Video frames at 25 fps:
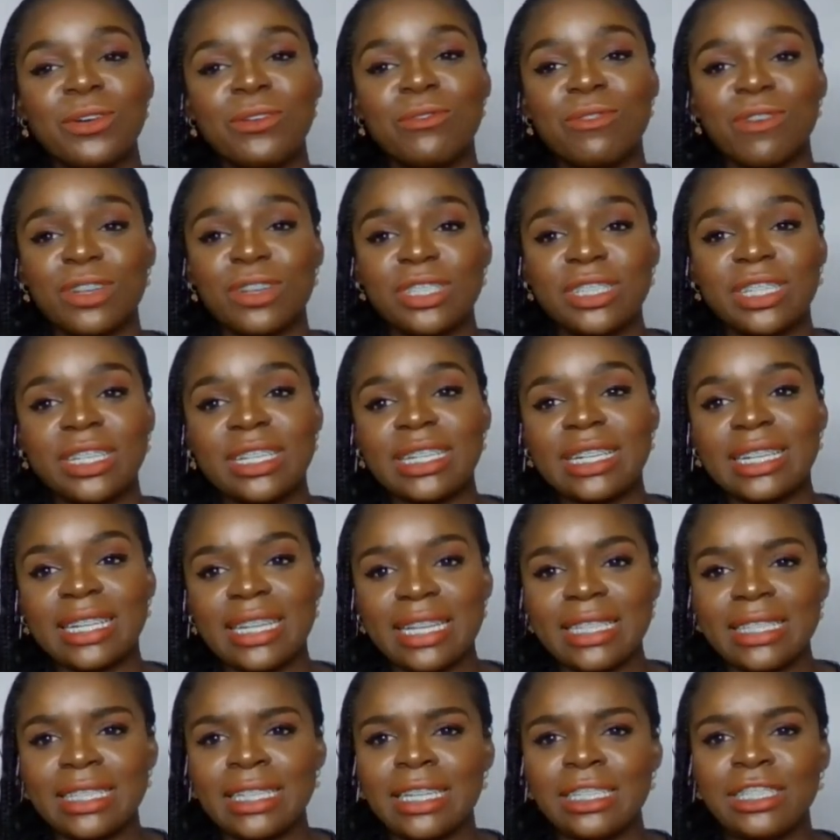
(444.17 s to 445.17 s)
Rushell
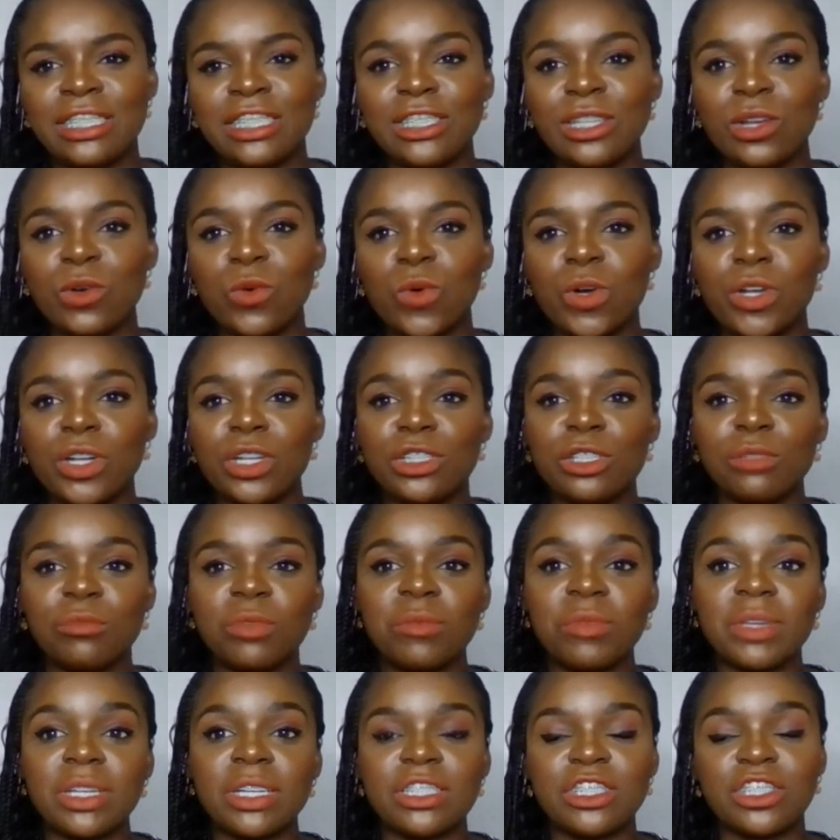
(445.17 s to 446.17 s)
Clayton. And she's a wonder to
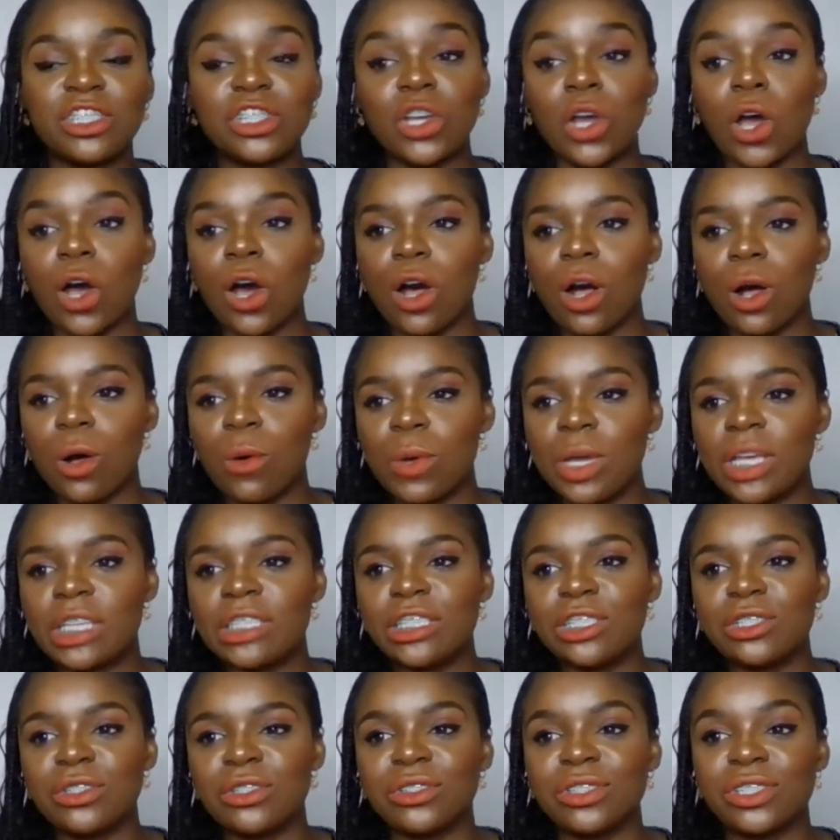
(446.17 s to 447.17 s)
me because she
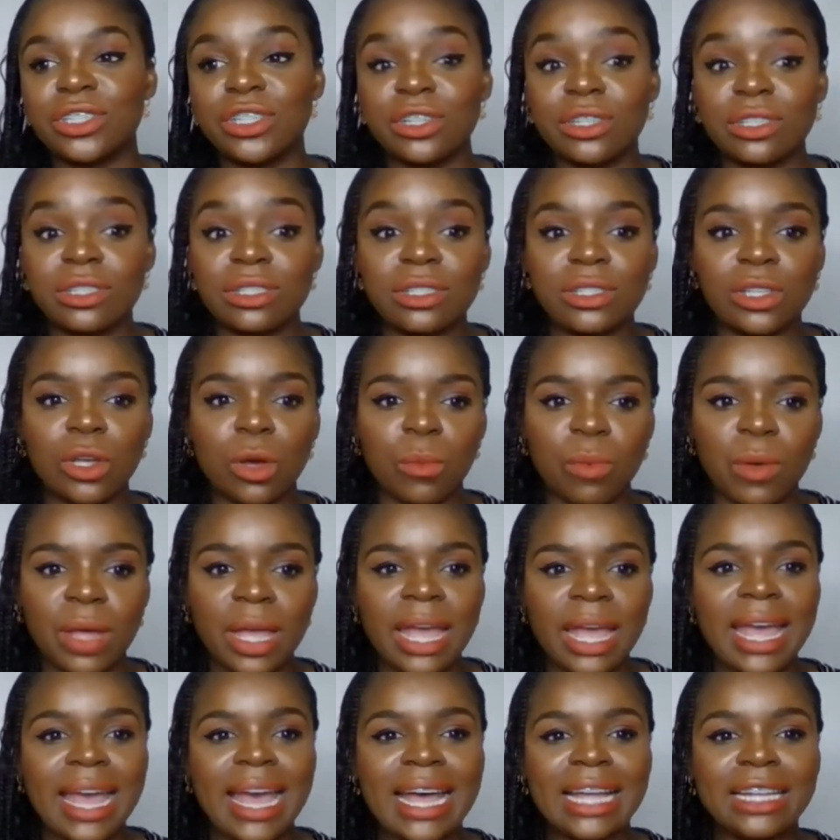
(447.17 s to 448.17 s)
always, turns up
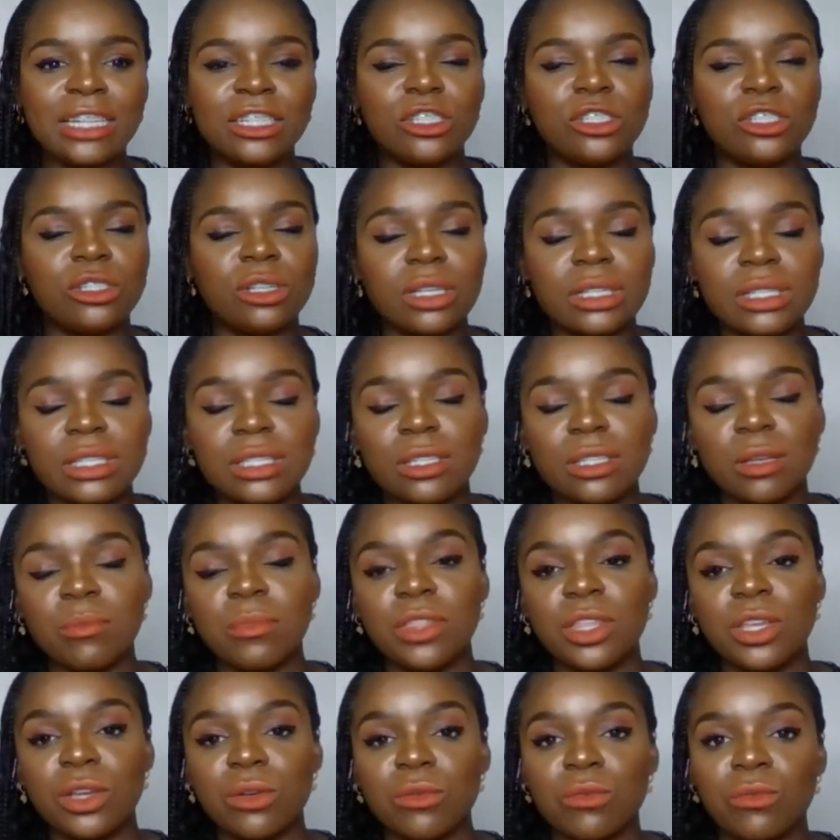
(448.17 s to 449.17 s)
and does
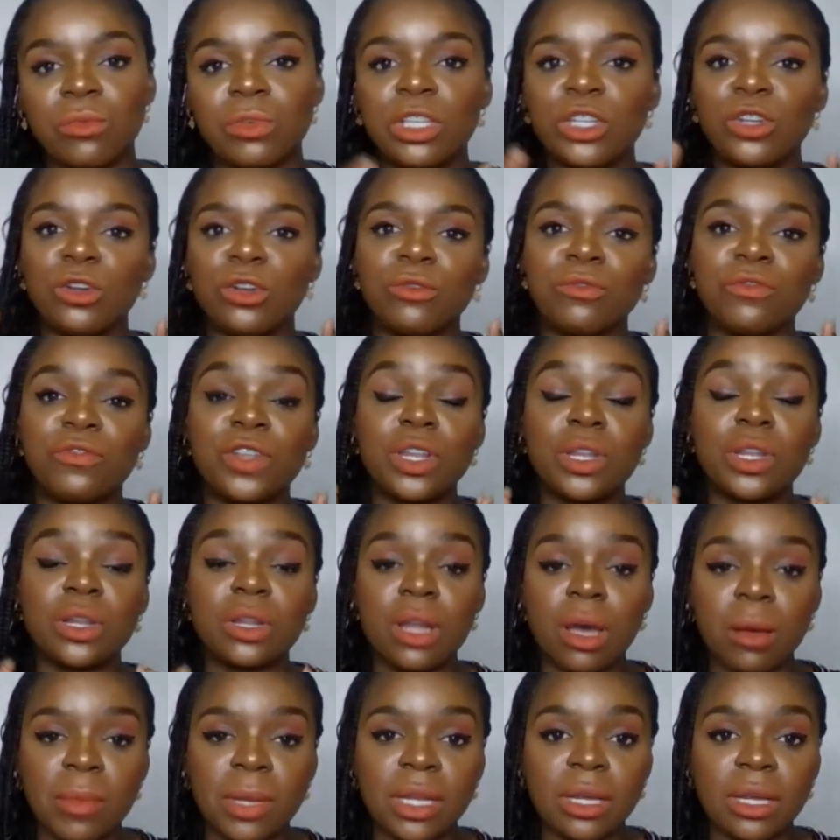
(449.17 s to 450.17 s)
something,
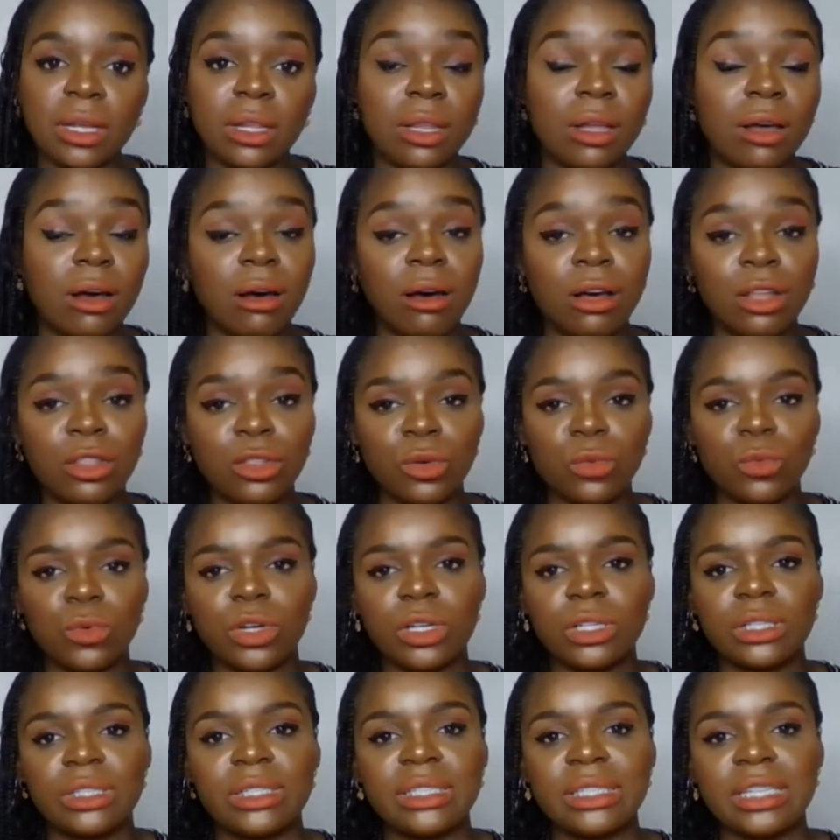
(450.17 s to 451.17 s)
phenomenal on the
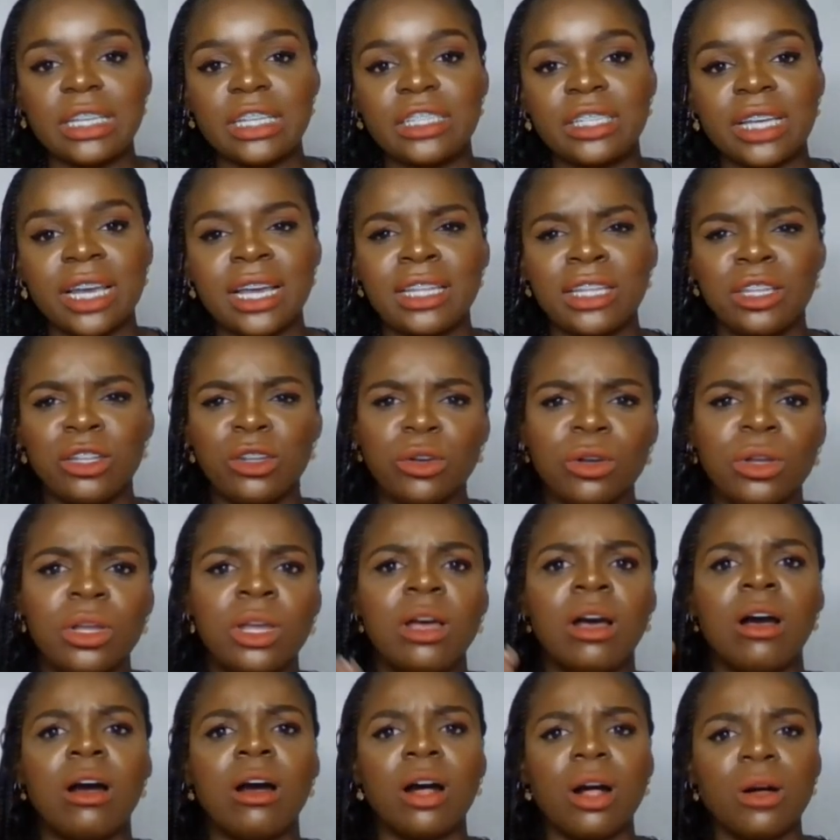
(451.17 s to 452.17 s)
world stage and,
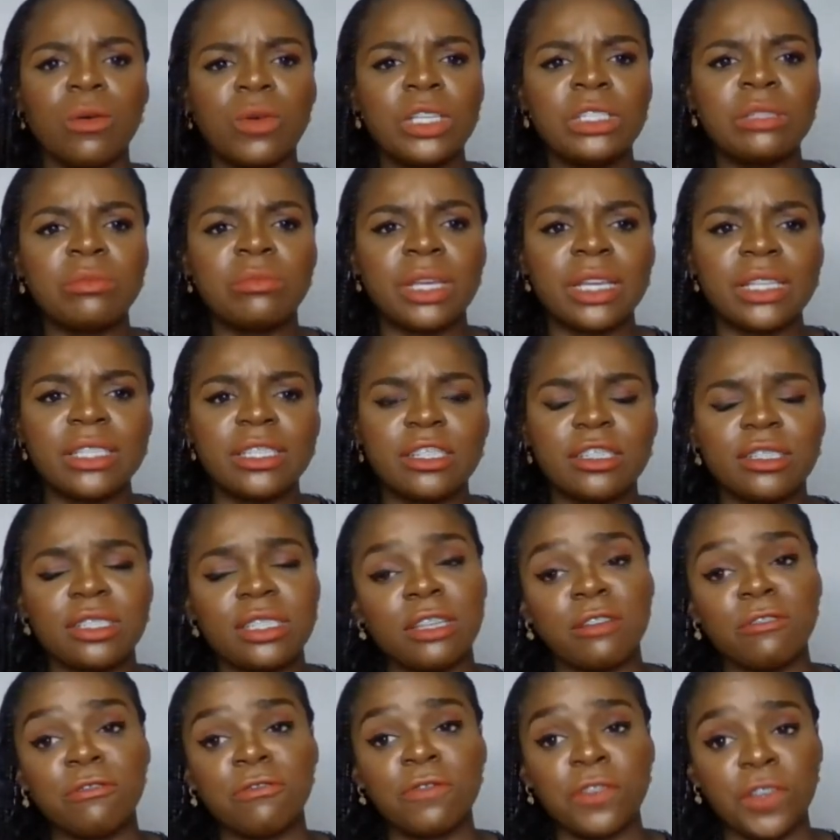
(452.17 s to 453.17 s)
always makes
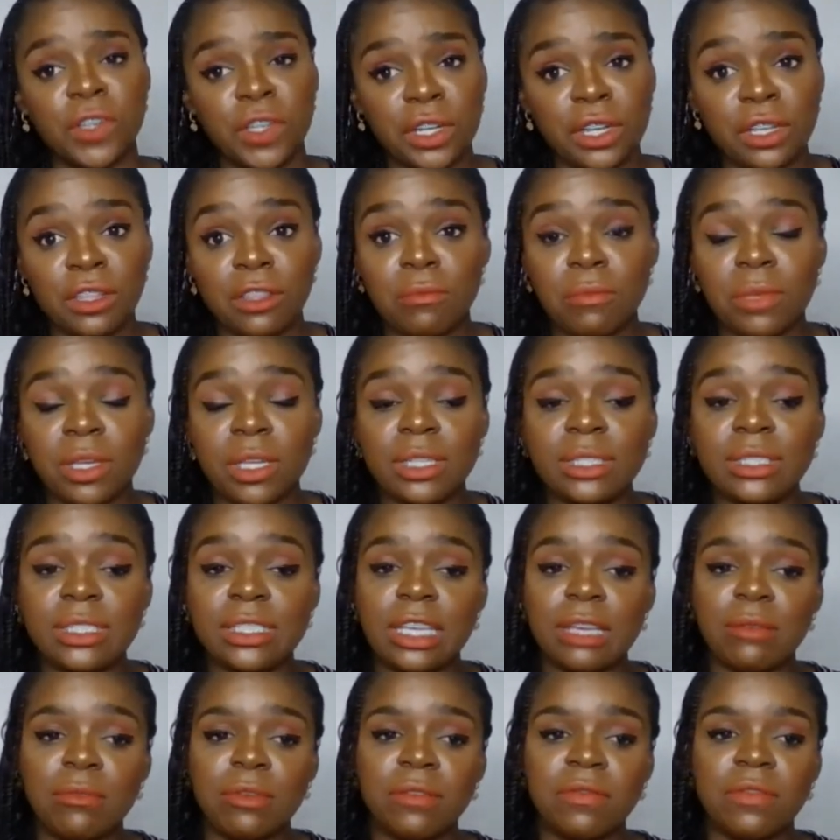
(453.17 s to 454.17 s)
herself figure in the bigger
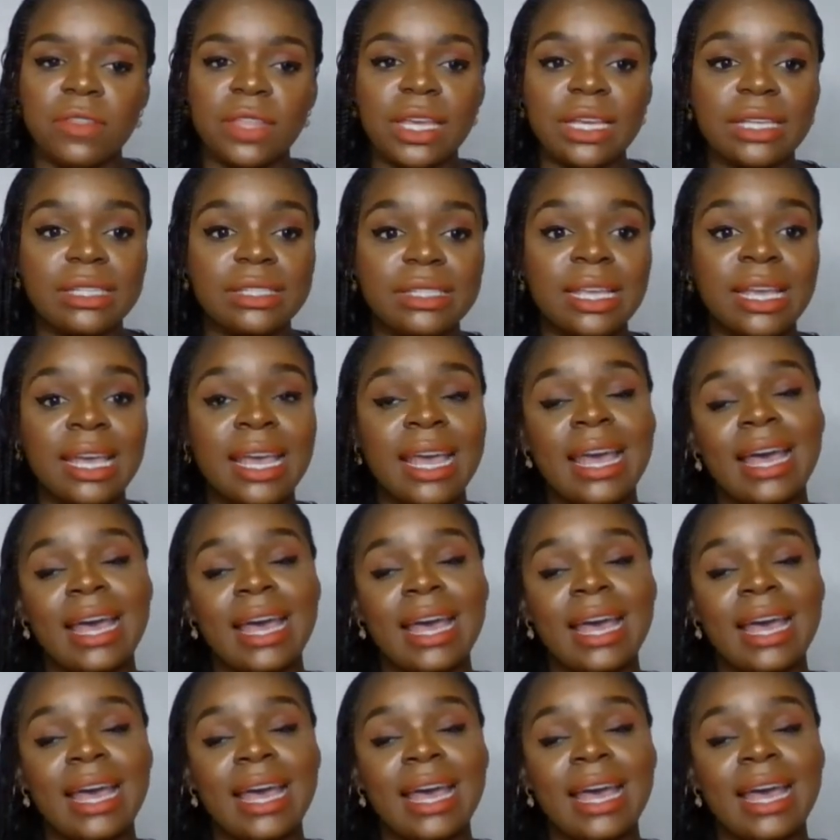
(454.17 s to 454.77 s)
scheme of things.